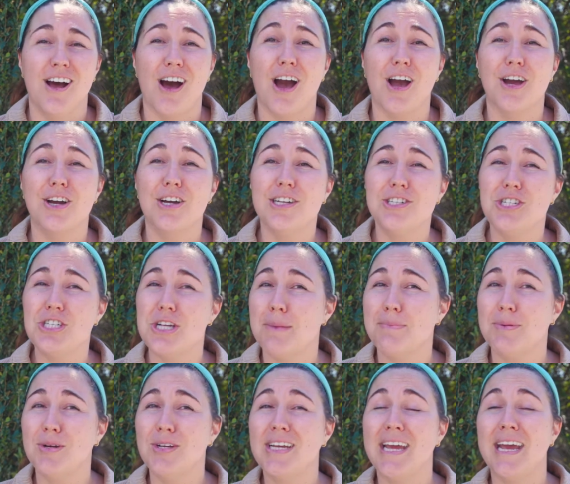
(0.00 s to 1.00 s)
Our Good
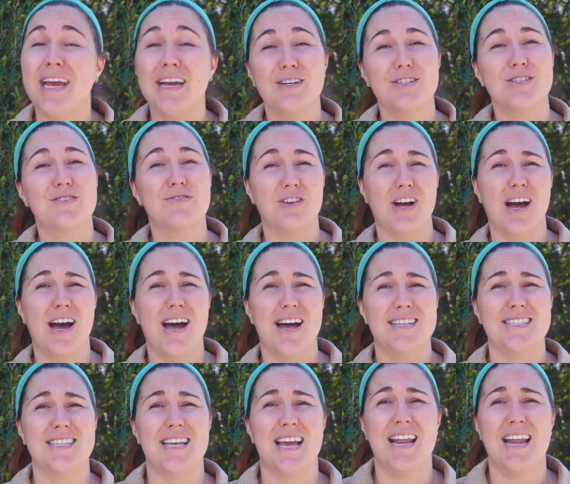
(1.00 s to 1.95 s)
Shepherd cares for us,